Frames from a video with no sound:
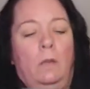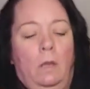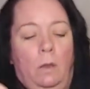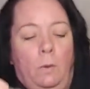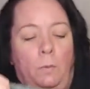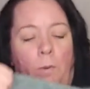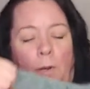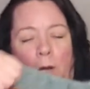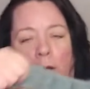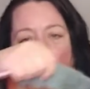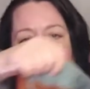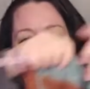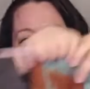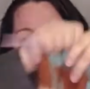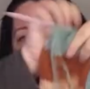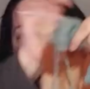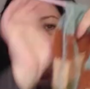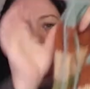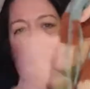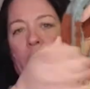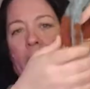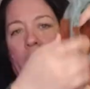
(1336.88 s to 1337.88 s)
when I need to
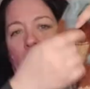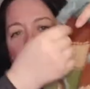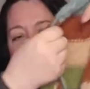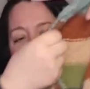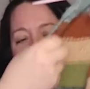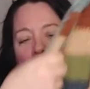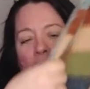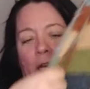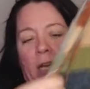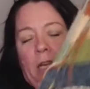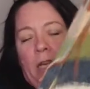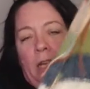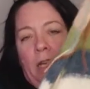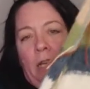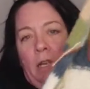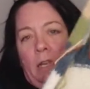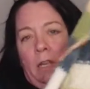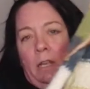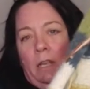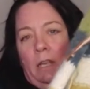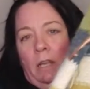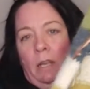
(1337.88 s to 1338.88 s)
do the edging,
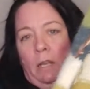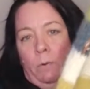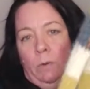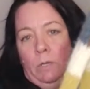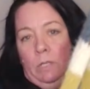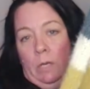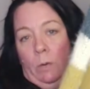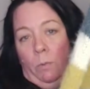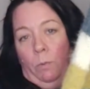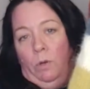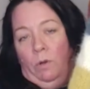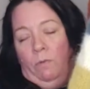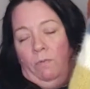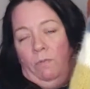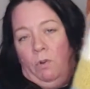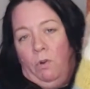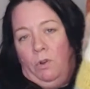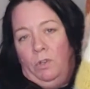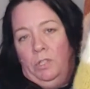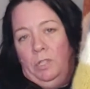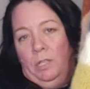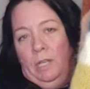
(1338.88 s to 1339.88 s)
which I would of
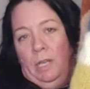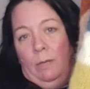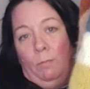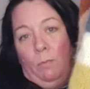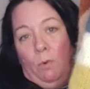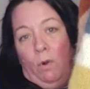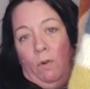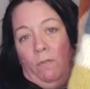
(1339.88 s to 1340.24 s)
course need more